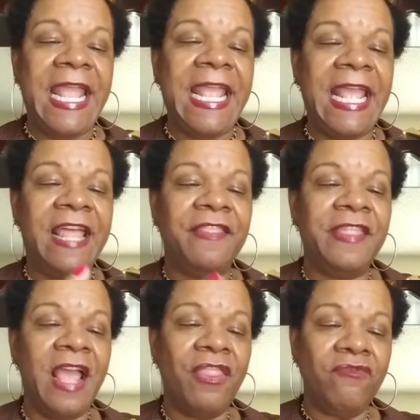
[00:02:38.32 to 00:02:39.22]
And
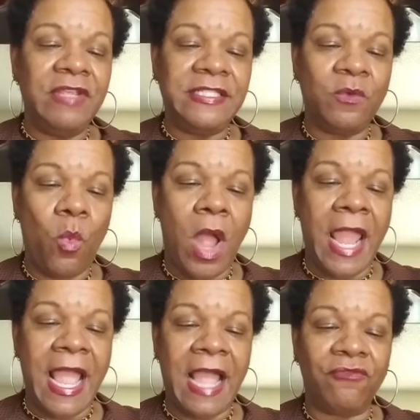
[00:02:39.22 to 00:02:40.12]
the other reason
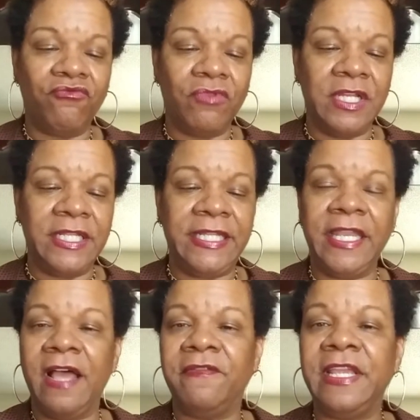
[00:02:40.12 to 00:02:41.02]
why I really
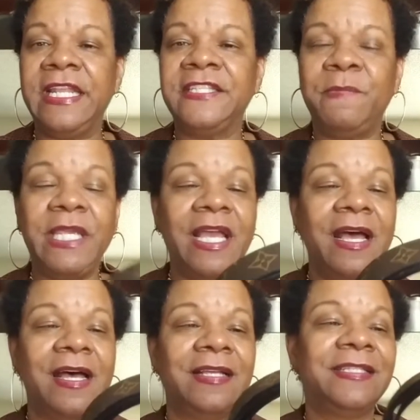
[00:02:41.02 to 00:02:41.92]
love it is
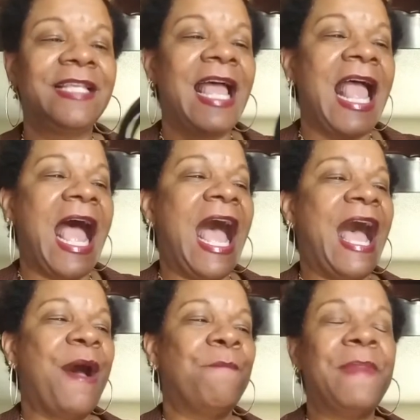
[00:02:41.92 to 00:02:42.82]
because
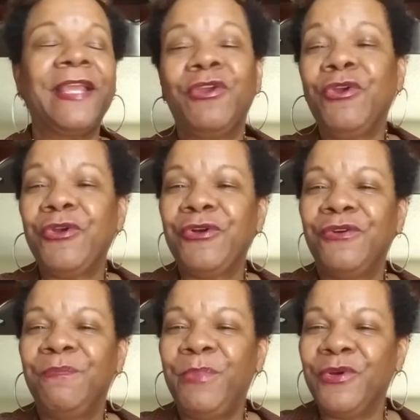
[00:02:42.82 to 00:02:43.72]
um, my
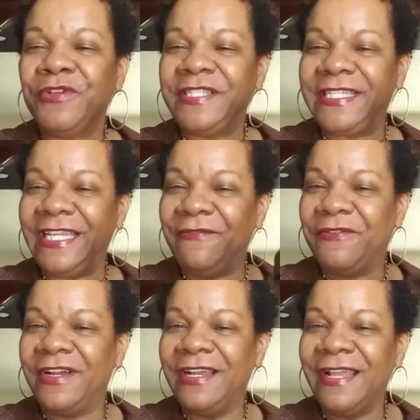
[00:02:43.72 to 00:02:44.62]
girl, Purse
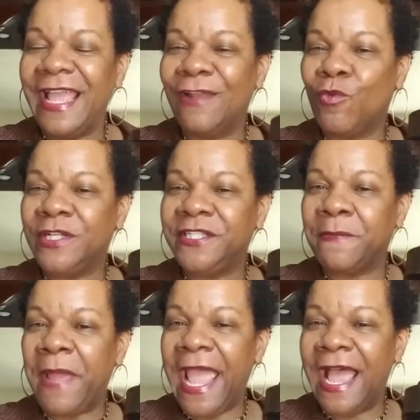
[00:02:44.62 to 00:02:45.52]
Diva, had went
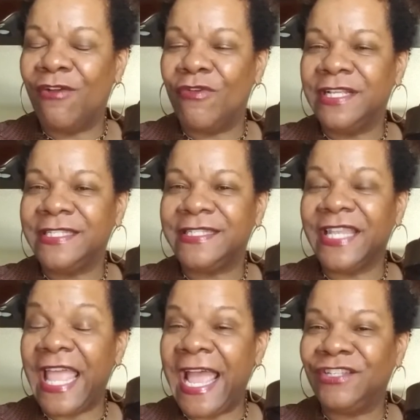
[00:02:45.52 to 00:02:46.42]
to Paris
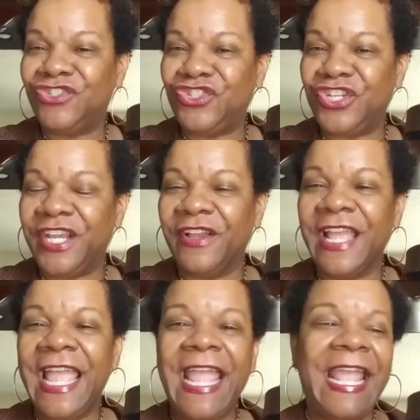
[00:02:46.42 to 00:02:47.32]
last
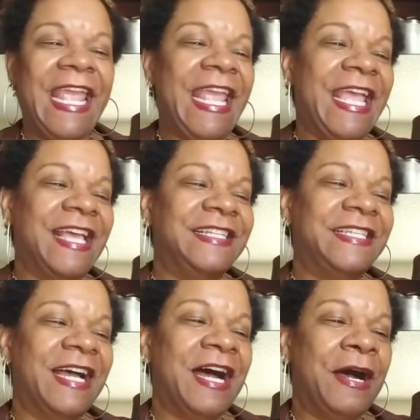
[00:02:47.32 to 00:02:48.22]
year
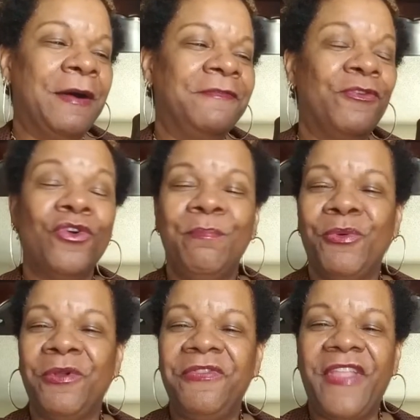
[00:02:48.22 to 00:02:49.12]
and uh, for her
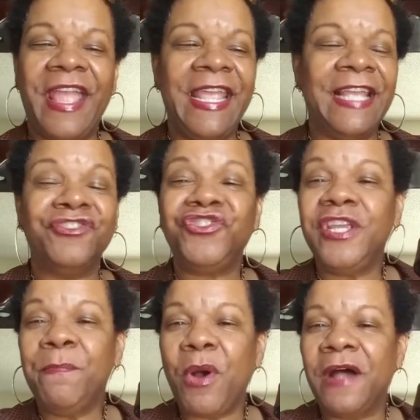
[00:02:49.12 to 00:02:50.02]
birthday. And
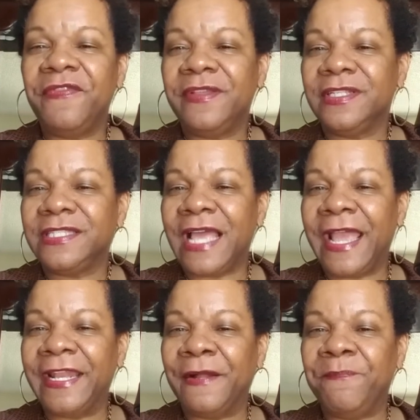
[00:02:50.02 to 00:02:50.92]
she bought this
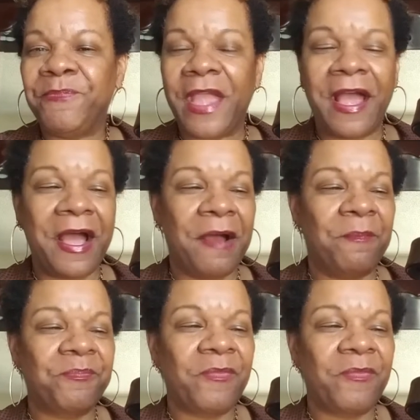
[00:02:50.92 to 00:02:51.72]
item. Um,